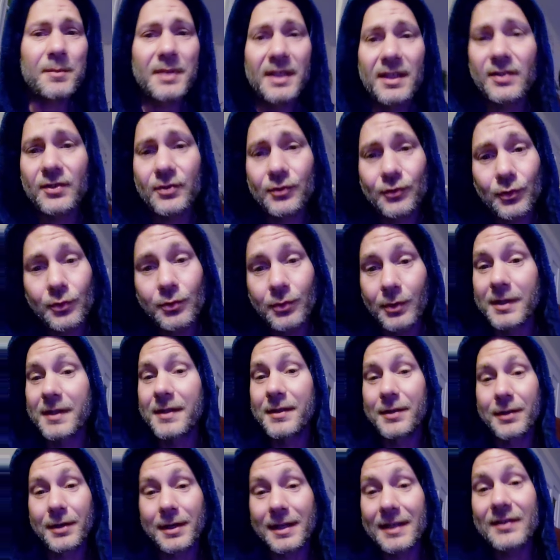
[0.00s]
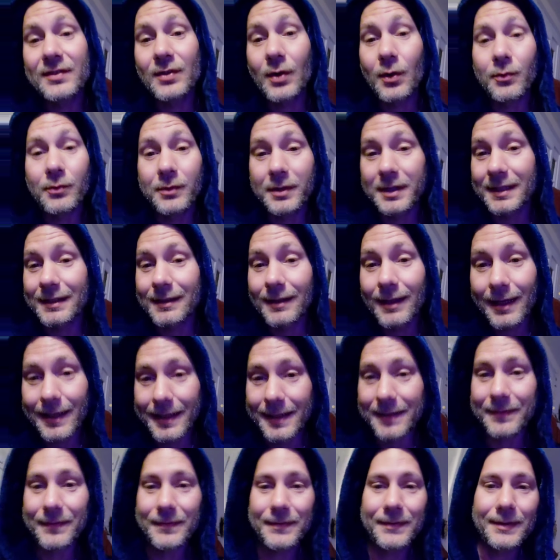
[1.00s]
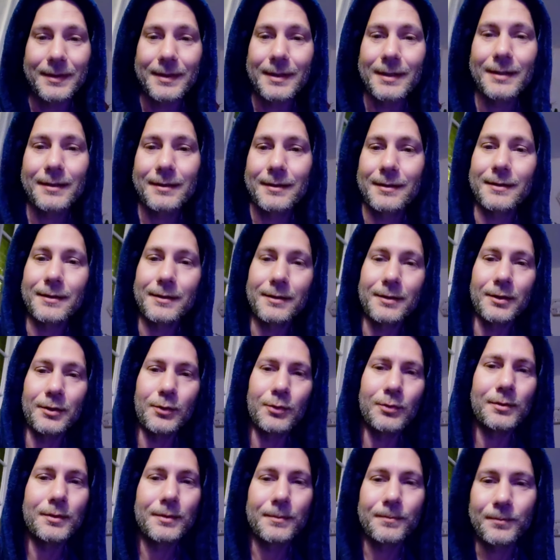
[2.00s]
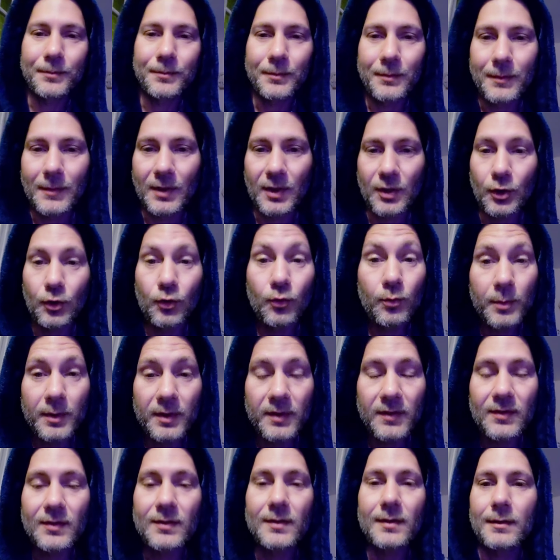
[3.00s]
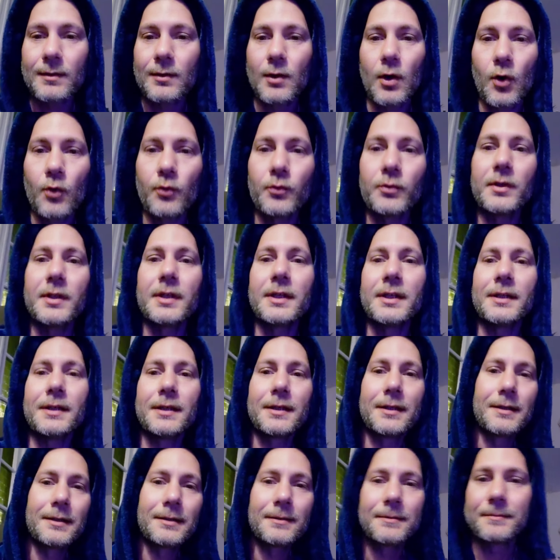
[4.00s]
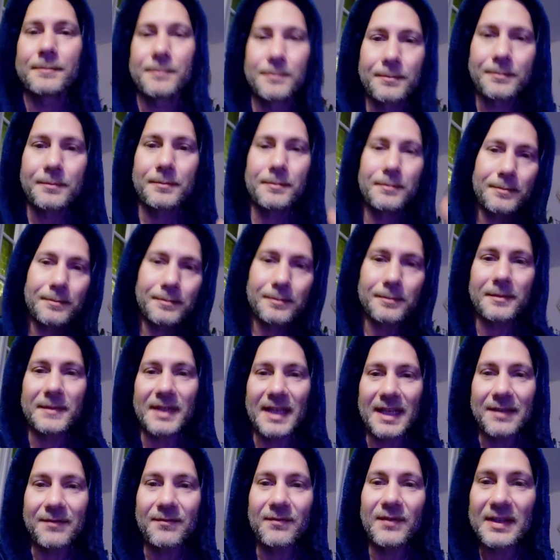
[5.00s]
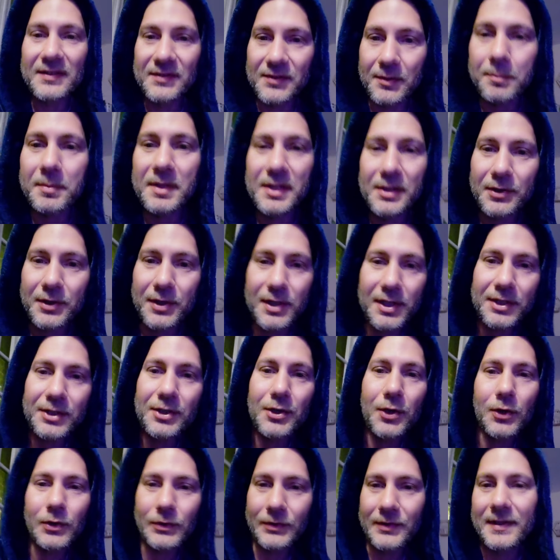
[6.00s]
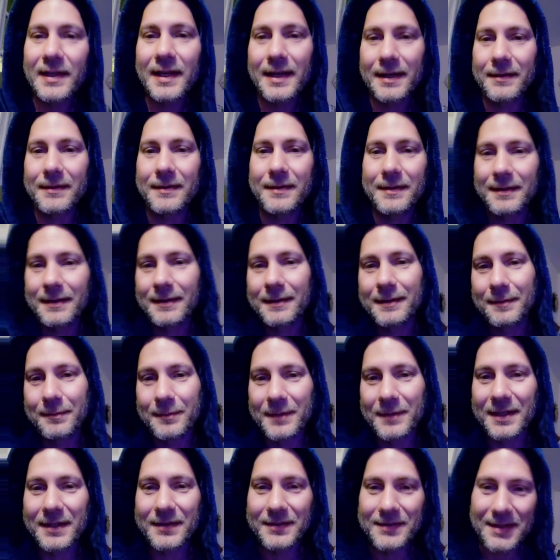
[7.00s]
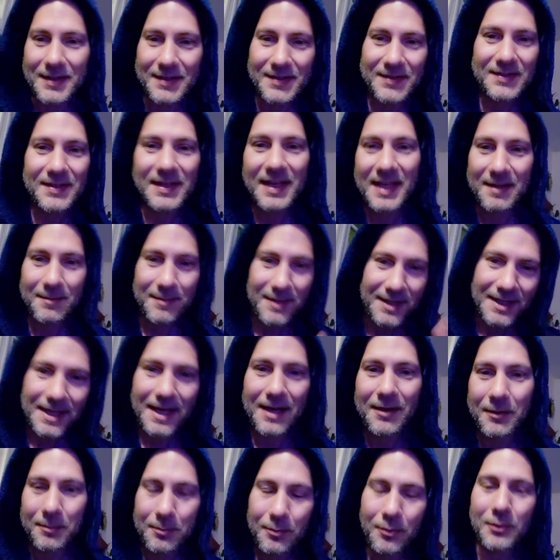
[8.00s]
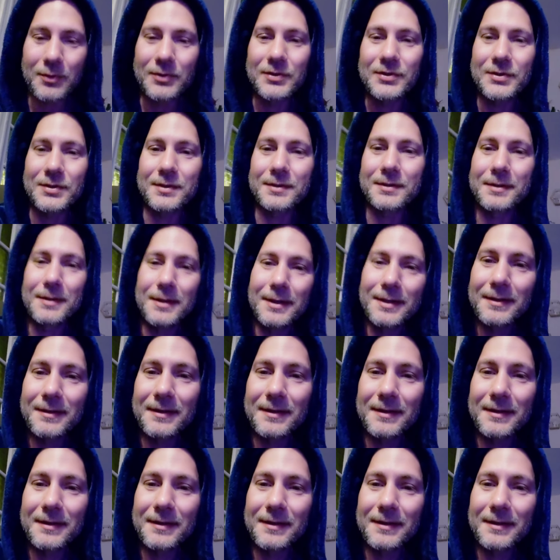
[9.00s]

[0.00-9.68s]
Because truly, there is only life. You know, humans only invent a period called death, because they segment out a portion.